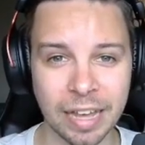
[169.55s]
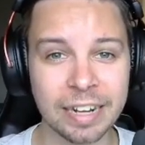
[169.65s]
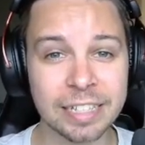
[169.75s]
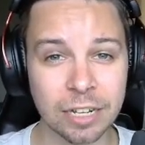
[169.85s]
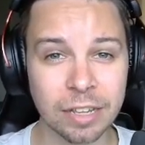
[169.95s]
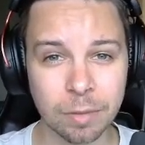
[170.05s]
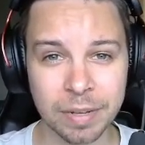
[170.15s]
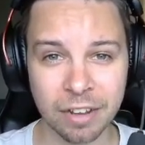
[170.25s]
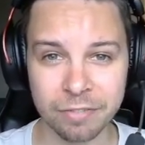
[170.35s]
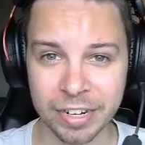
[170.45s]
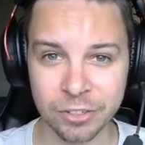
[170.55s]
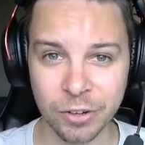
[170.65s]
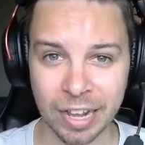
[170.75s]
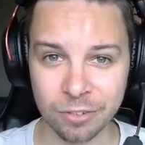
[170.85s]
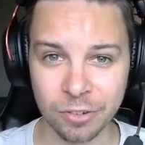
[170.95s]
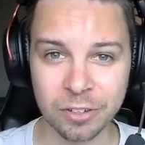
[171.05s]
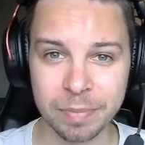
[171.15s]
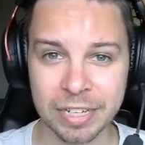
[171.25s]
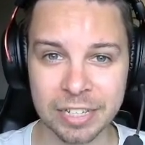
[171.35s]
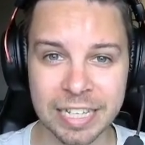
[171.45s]
And it's a little bit unfair to Elrond,
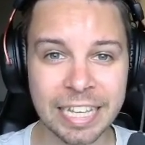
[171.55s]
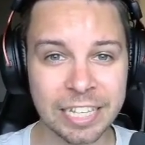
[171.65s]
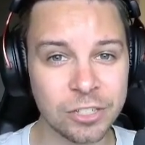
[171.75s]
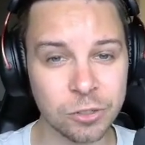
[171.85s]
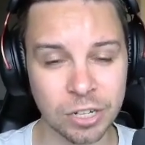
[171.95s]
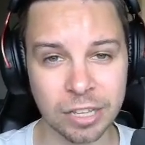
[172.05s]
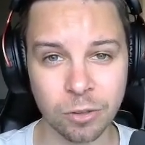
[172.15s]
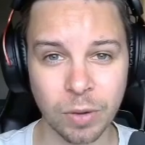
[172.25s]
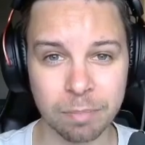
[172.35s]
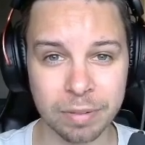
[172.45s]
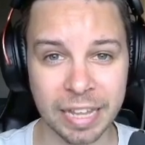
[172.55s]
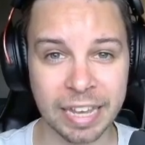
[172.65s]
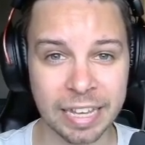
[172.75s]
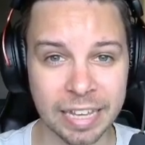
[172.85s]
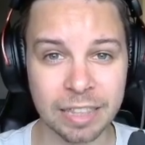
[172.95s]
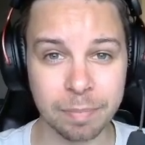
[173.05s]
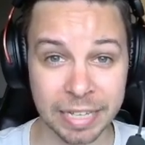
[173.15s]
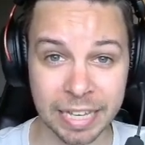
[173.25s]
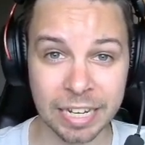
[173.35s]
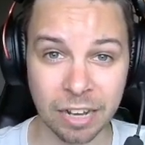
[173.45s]
because he's usually the one playing in the
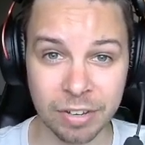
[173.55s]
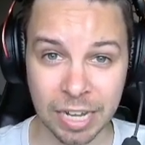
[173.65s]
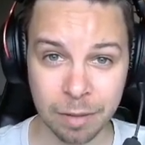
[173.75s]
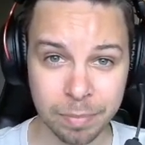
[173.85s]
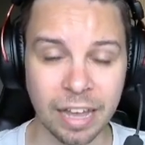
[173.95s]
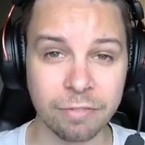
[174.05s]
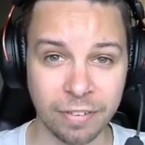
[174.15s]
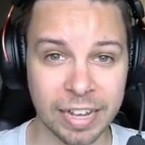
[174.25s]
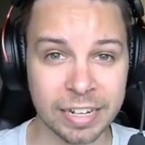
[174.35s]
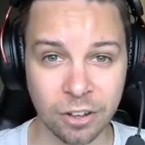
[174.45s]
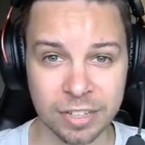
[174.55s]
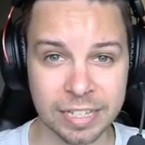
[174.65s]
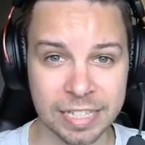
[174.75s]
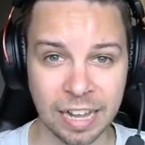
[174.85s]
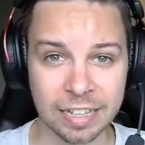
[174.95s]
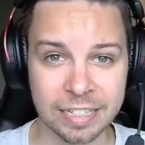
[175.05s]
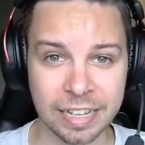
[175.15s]
beginning of a cup and finding all the styles,